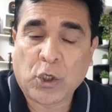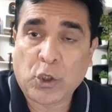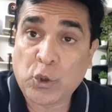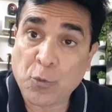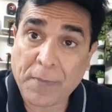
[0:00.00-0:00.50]

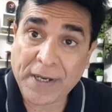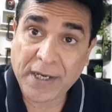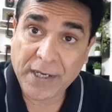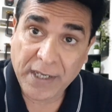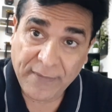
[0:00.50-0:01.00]
You
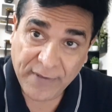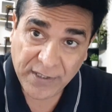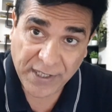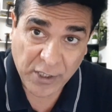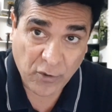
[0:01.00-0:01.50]
might
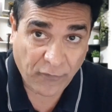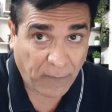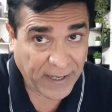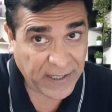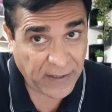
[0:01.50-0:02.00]
even think of
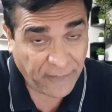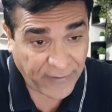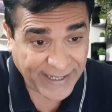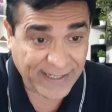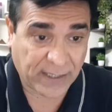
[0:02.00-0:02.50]
buying a
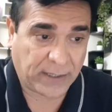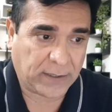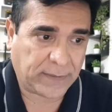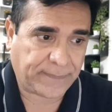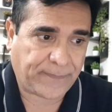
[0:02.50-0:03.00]
vehicle.
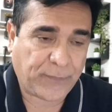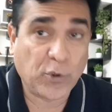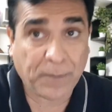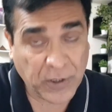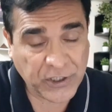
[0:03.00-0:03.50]

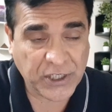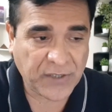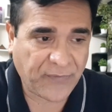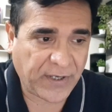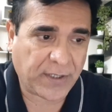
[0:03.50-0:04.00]
You'll purchase
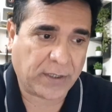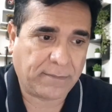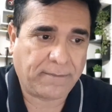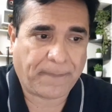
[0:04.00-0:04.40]
a vehicle.